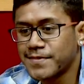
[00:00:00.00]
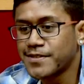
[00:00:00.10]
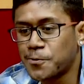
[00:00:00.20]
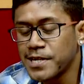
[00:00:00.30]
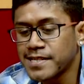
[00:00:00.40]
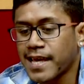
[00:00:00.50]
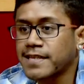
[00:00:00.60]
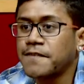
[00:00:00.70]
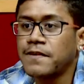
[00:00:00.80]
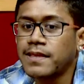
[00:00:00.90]
The recent
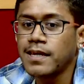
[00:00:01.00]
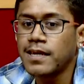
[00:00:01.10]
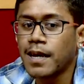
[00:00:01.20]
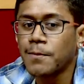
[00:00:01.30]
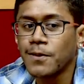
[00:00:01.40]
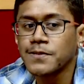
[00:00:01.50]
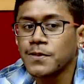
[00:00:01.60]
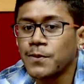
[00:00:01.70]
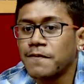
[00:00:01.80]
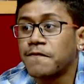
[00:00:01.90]
activity, I'm
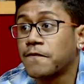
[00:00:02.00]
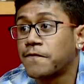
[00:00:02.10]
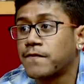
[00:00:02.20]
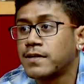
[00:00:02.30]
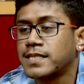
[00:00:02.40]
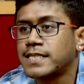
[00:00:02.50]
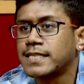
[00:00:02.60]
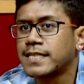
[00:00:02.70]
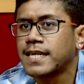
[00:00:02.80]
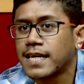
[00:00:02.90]
also involved
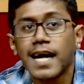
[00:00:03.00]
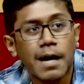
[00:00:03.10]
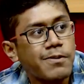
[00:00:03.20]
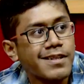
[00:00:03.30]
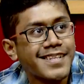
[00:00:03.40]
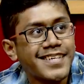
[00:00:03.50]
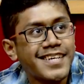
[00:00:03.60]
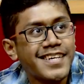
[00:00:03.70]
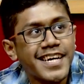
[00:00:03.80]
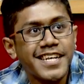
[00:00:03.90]
in couple
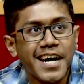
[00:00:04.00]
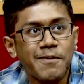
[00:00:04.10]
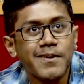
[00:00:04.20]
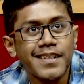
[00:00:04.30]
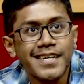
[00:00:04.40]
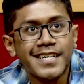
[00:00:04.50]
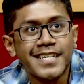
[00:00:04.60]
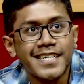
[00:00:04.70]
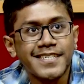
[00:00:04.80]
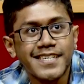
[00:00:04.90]

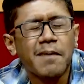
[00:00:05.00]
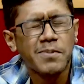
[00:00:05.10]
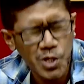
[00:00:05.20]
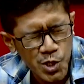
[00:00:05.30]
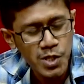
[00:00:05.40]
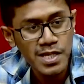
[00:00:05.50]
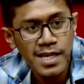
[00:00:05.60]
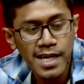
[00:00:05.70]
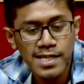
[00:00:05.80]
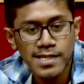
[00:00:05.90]
competition,
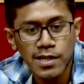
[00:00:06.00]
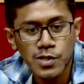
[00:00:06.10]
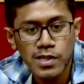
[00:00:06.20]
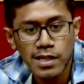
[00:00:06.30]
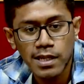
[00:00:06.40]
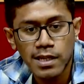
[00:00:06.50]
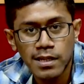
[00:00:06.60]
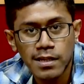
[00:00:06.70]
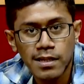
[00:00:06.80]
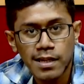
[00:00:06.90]
such
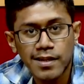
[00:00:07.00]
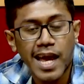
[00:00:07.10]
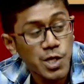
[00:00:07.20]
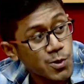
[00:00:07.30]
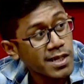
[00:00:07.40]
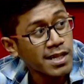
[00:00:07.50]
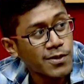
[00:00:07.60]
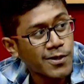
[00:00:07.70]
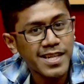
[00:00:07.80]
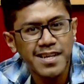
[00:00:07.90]
in national
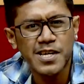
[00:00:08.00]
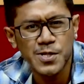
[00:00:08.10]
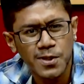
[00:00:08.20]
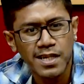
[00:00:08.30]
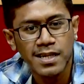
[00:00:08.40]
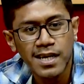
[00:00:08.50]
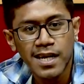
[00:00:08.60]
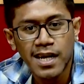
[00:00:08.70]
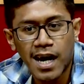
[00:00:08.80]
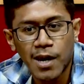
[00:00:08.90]
or international.
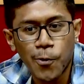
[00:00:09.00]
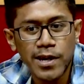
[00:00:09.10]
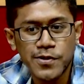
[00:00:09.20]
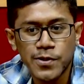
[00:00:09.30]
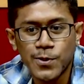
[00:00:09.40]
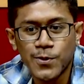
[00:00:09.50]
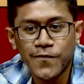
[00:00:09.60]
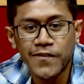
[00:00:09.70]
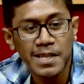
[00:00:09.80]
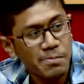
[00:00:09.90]
I went to
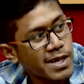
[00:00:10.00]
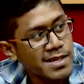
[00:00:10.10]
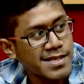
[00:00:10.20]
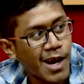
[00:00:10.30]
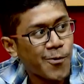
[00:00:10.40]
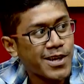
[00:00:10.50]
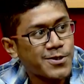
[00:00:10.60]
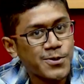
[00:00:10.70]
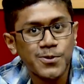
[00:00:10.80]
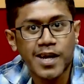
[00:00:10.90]
Philippines, I went
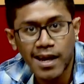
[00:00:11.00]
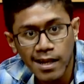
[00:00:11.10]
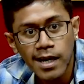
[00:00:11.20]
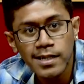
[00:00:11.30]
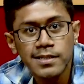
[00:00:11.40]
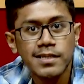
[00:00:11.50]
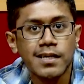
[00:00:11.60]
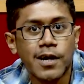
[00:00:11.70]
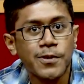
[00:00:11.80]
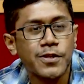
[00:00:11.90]
to Thailand,
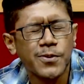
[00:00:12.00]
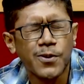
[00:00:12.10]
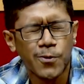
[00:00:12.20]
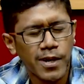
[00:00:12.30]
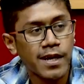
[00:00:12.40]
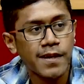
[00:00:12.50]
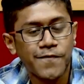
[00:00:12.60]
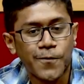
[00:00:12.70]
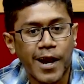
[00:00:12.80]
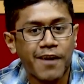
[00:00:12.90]
I went to Korea
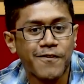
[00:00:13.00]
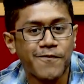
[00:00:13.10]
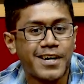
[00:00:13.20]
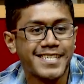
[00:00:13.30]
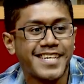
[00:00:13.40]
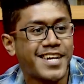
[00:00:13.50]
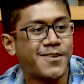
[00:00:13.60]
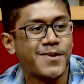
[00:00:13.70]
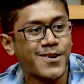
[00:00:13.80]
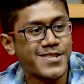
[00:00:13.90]
for having fun in there,
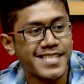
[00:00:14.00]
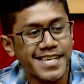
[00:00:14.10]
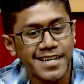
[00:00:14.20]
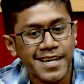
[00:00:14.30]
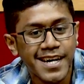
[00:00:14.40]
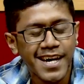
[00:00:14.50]
because in here